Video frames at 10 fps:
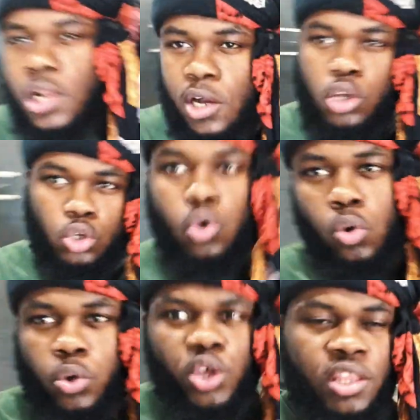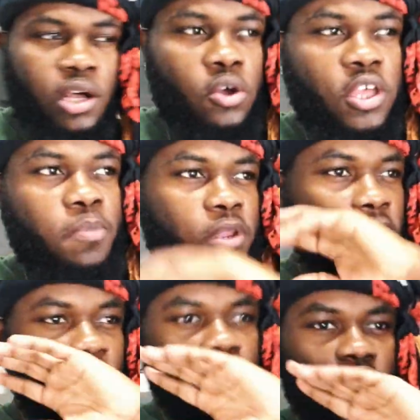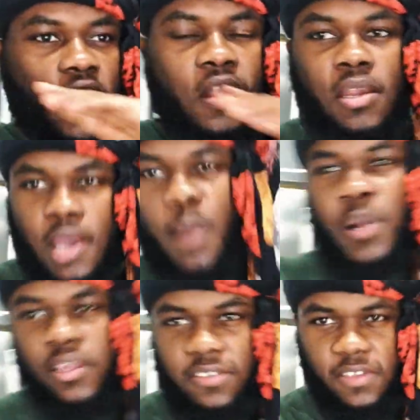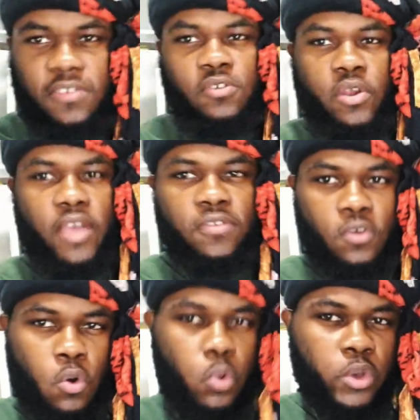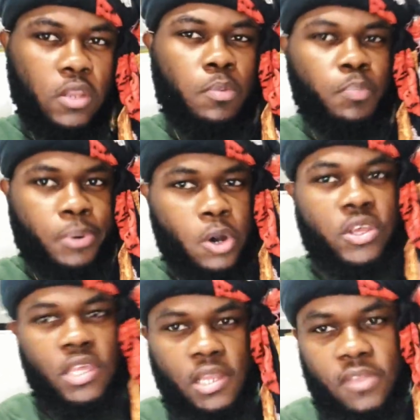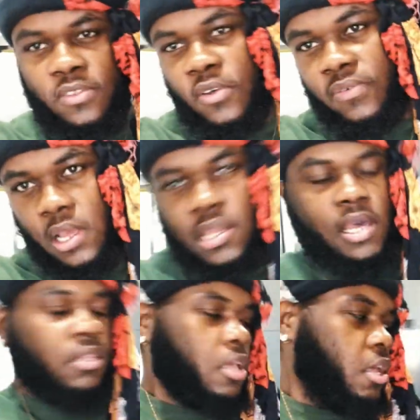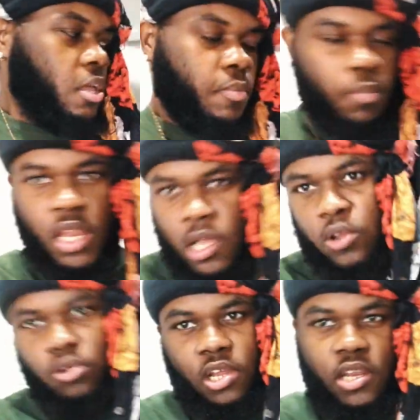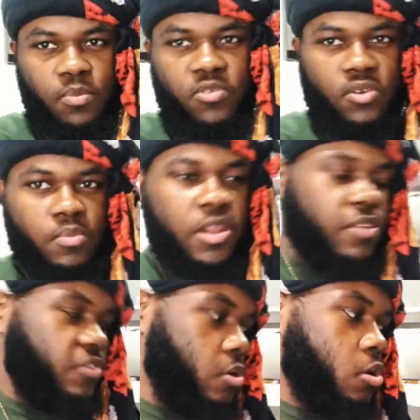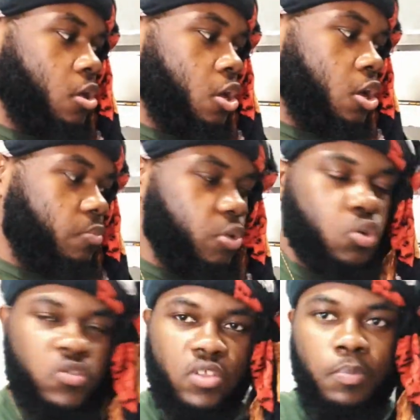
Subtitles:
I go do, it I go give me the normally seasoned rice cooked with pumpkin and stuff like that. Me now none of them something there. So me use the